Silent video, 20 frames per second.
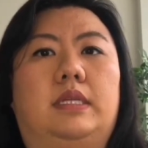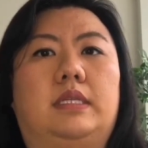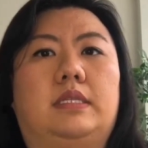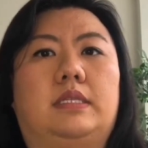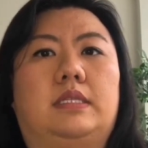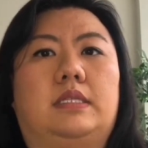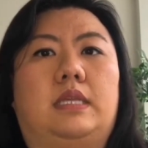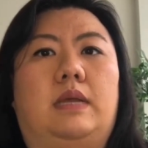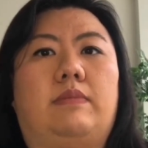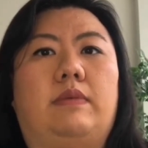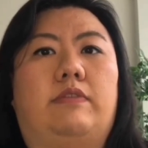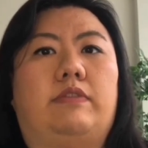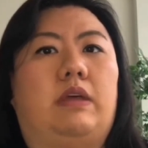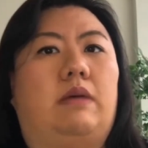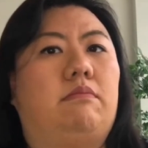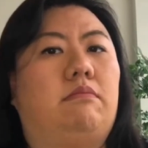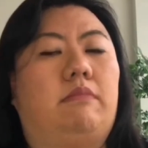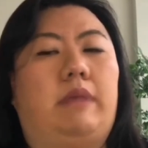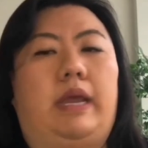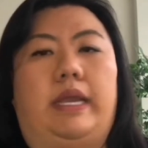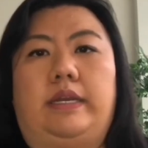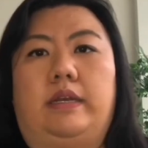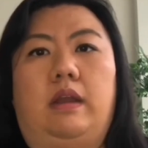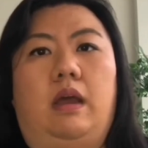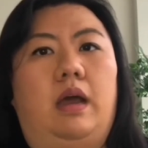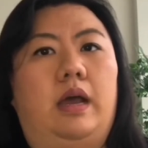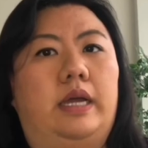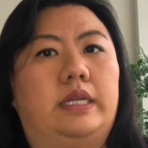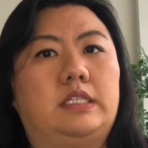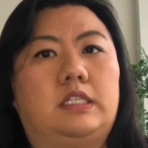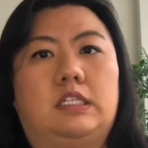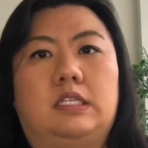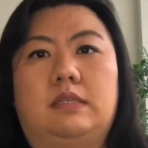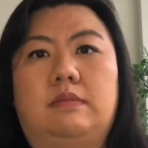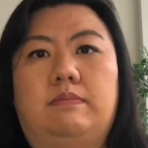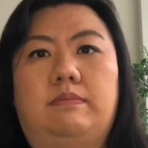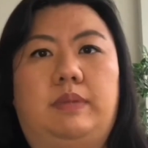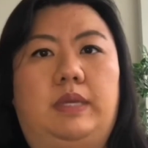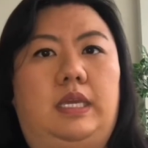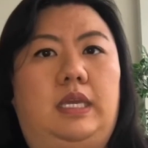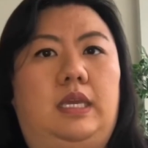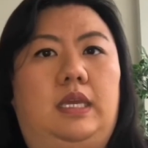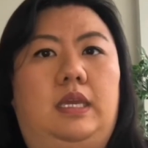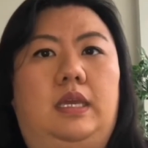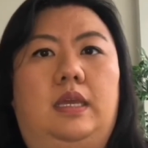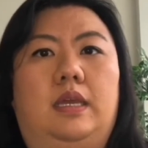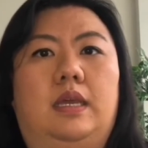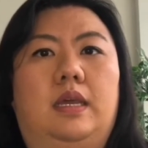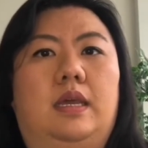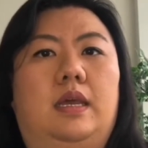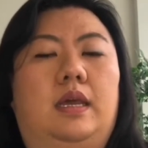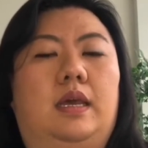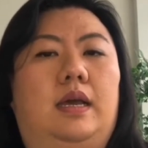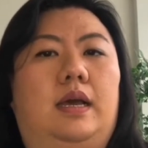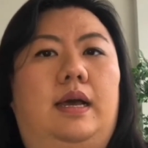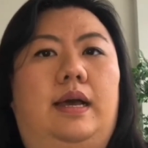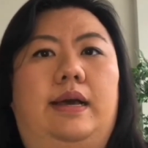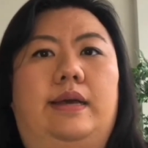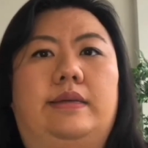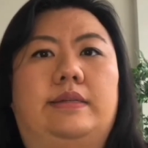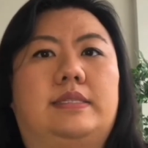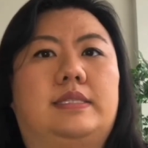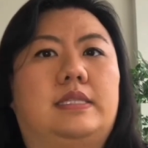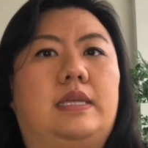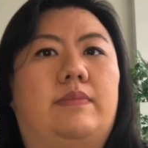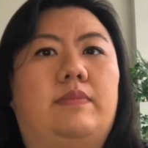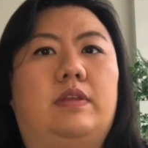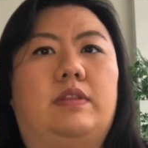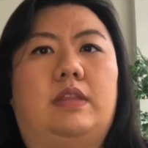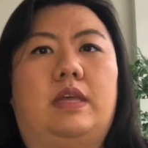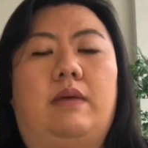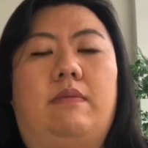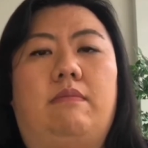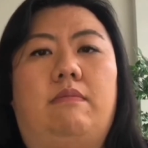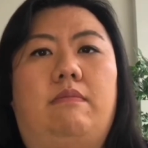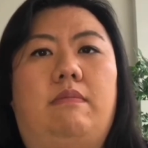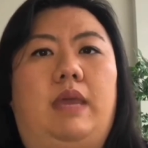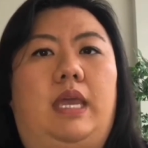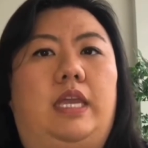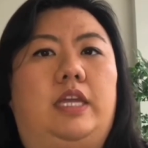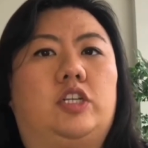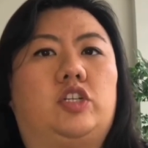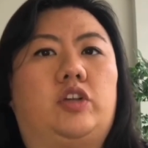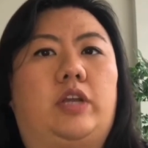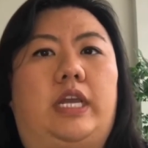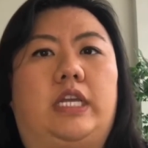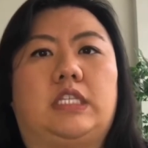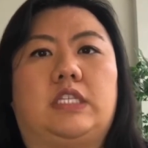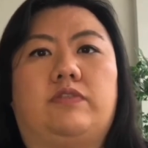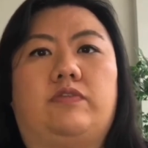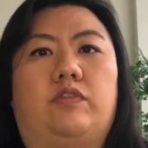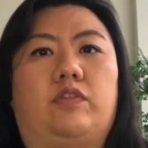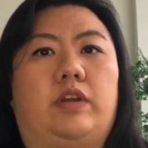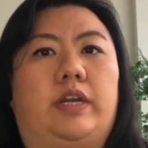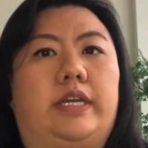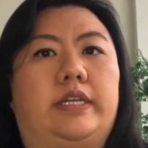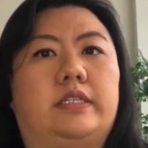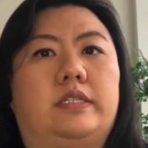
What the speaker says: Some of them might not be. Some of them may transfer